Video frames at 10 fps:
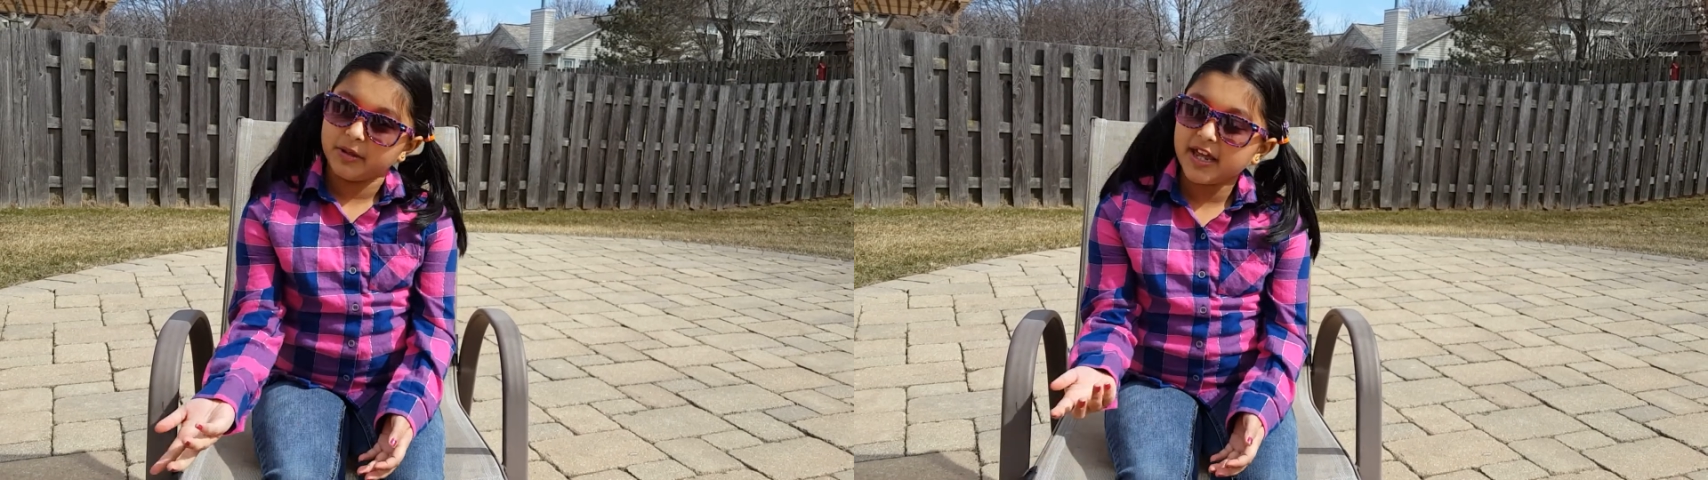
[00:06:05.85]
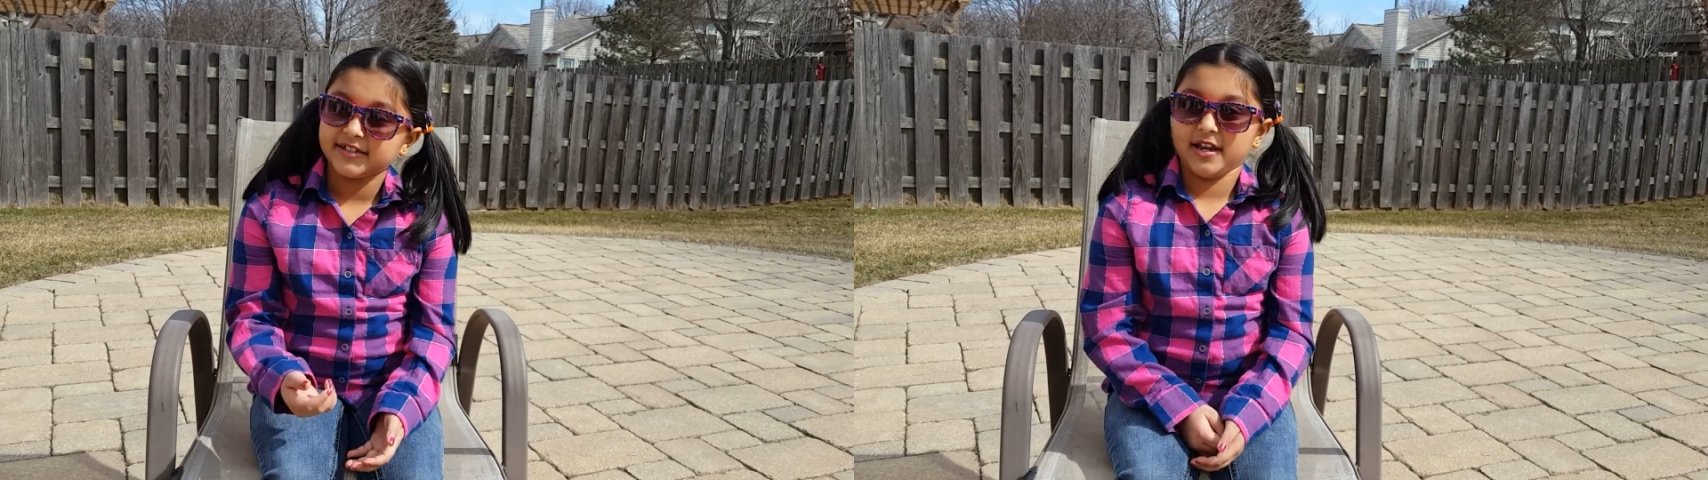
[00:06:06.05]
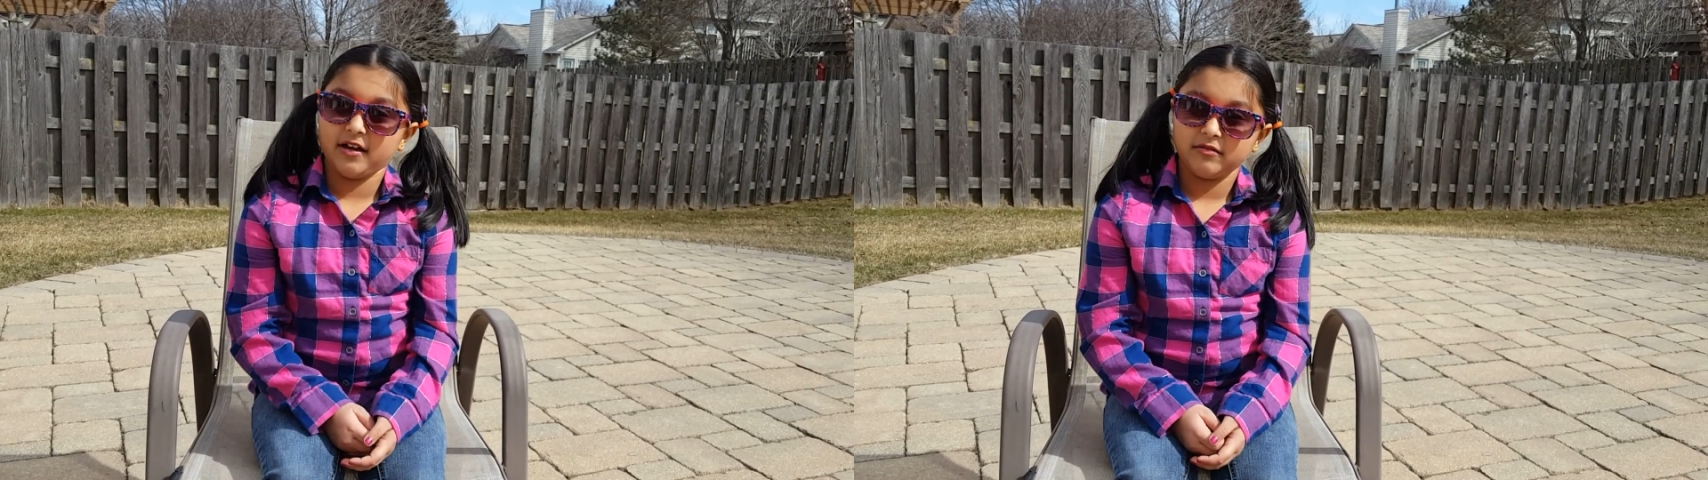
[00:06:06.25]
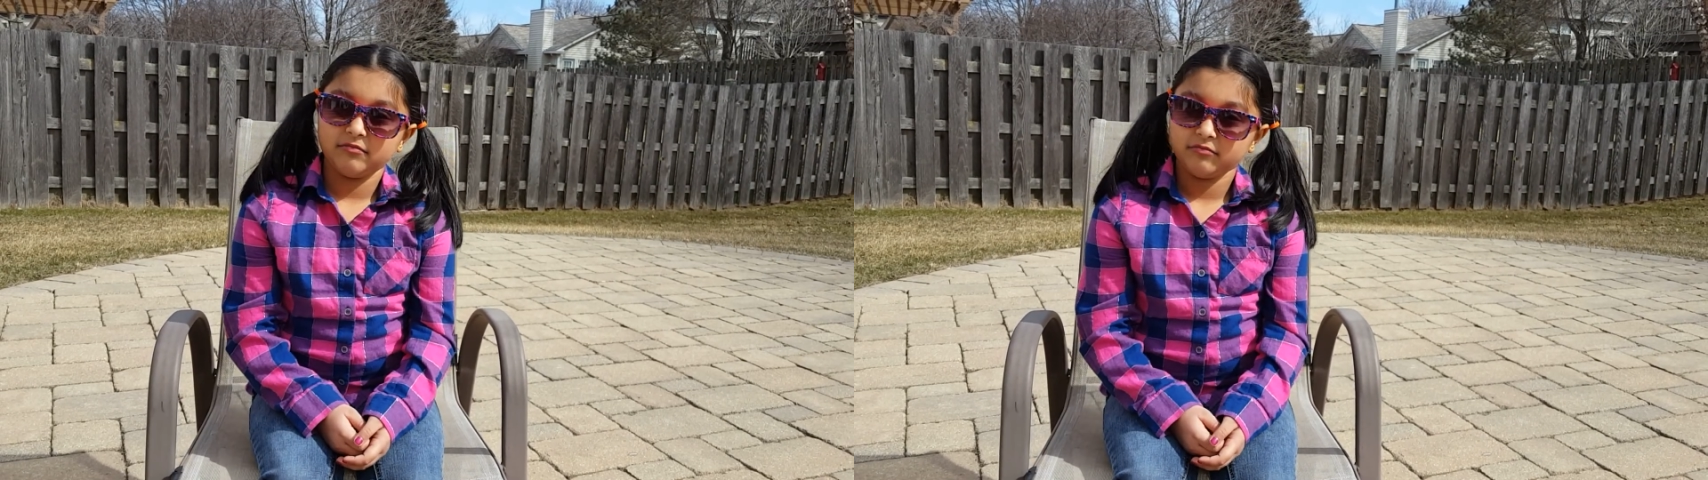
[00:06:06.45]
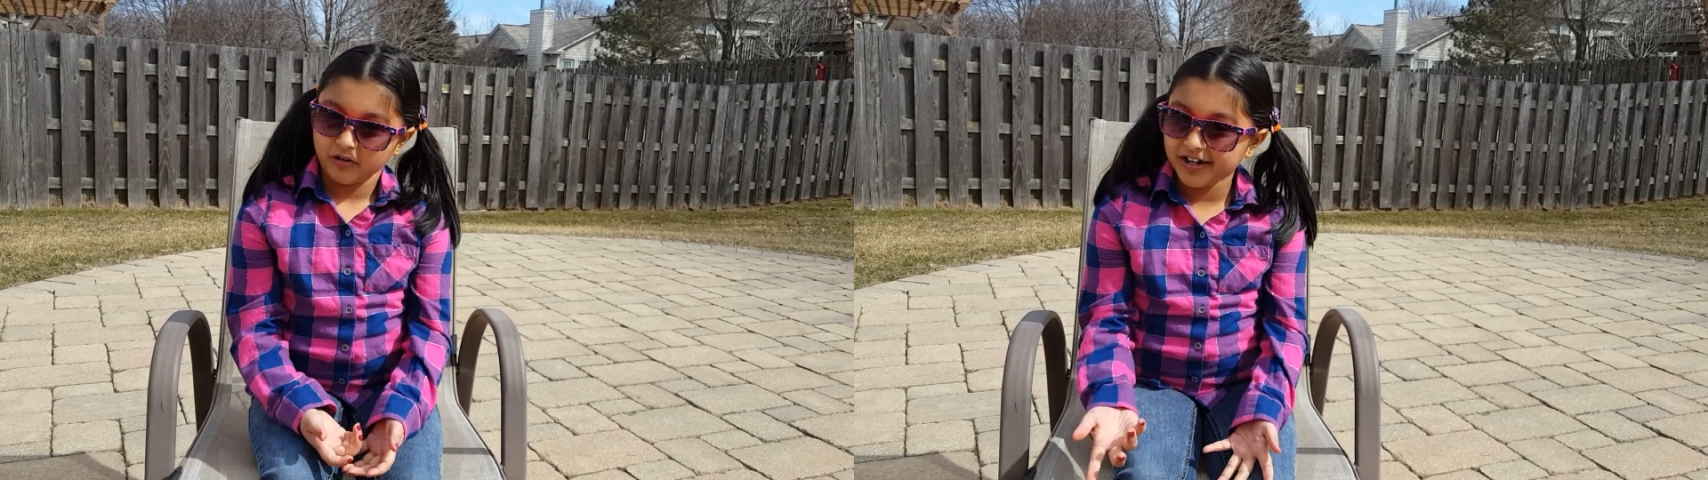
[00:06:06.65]
plastic,
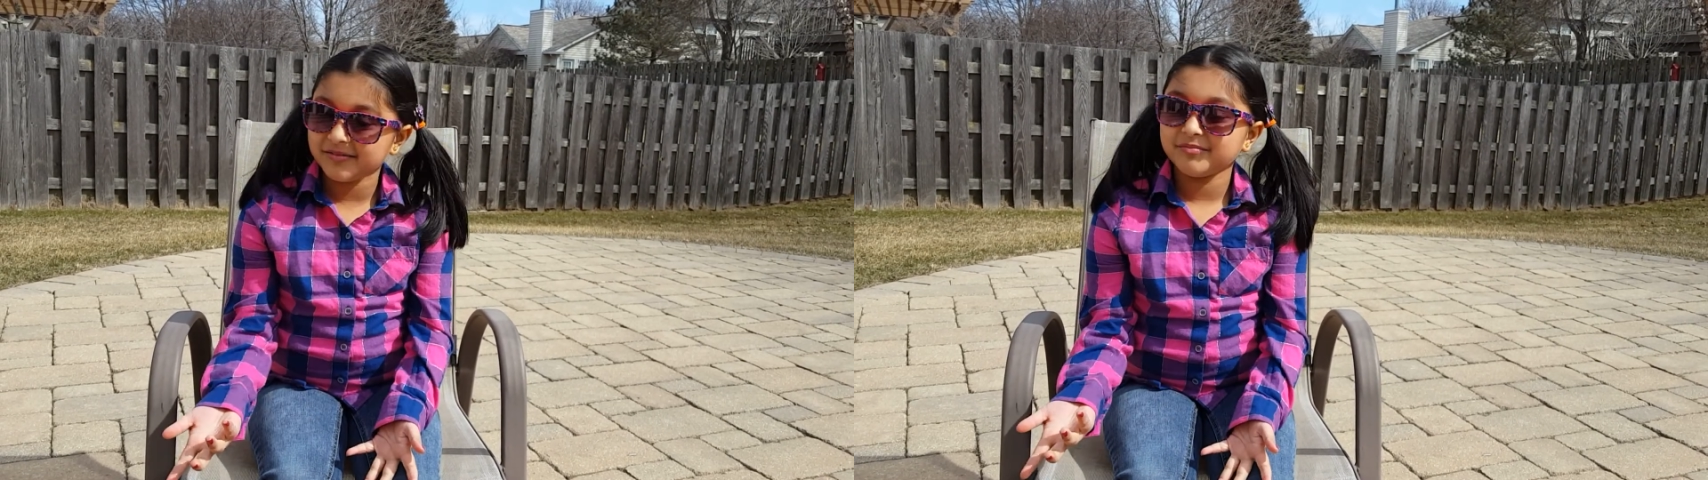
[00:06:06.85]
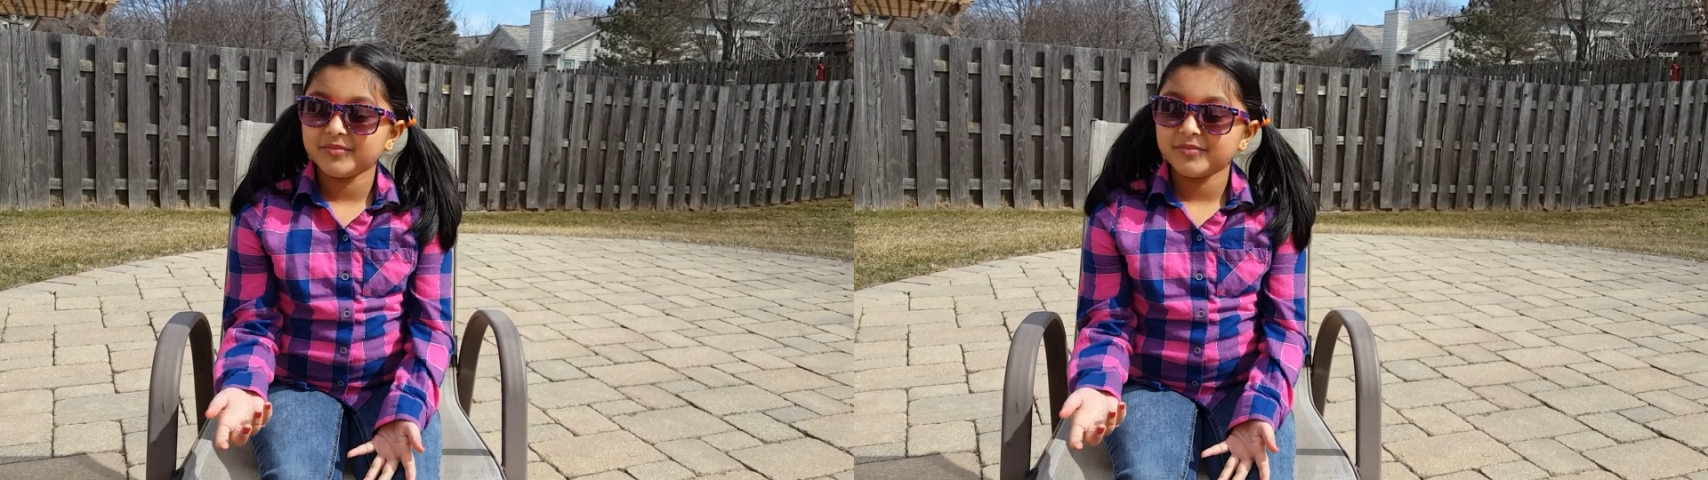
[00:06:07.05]
right?